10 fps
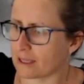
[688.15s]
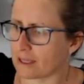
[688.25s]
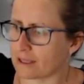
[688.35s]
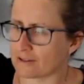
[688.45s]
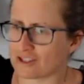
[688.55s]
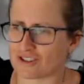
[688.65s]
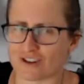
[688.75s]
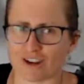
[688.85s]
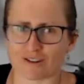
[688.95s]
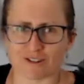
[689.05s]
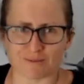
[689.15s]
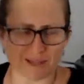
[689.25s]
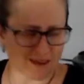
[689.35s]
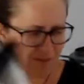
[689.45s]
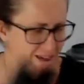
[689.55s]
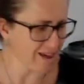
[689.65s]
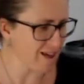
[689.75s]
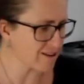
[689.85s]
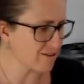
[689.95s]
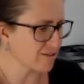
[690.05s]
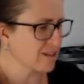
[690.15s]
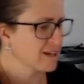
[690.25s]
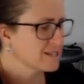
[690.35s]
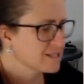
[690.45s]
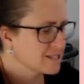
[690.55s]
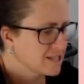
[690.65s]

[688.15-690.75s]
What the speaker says: Just trying not to be heavy-handed on that.